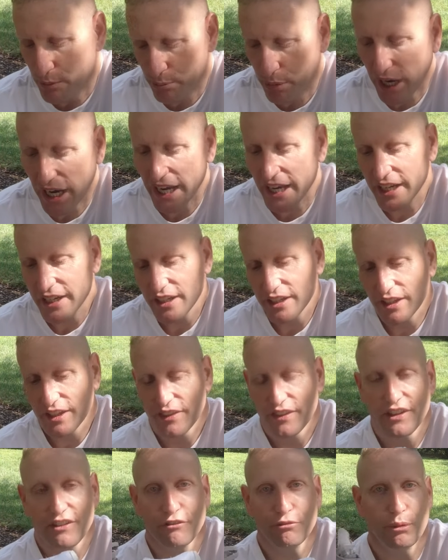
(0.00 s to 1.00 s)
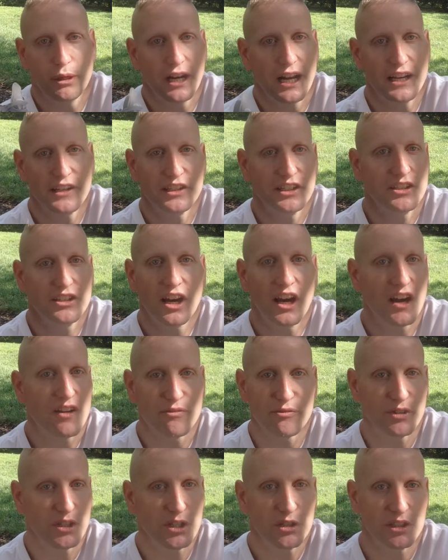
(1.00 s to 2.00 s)
But this one I did
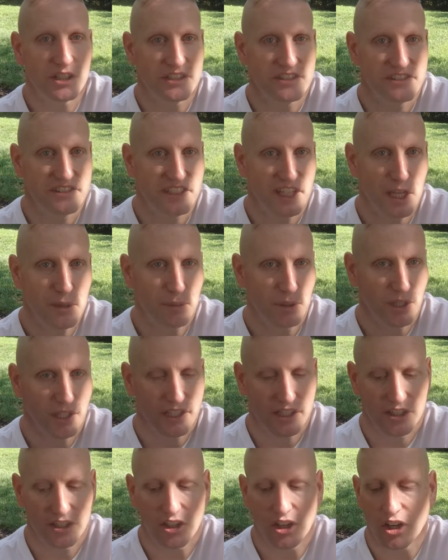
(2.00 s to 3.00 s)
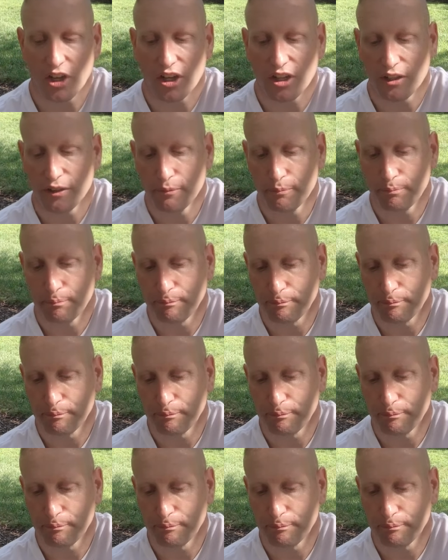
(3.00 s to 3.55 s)
not feel unstable in at all.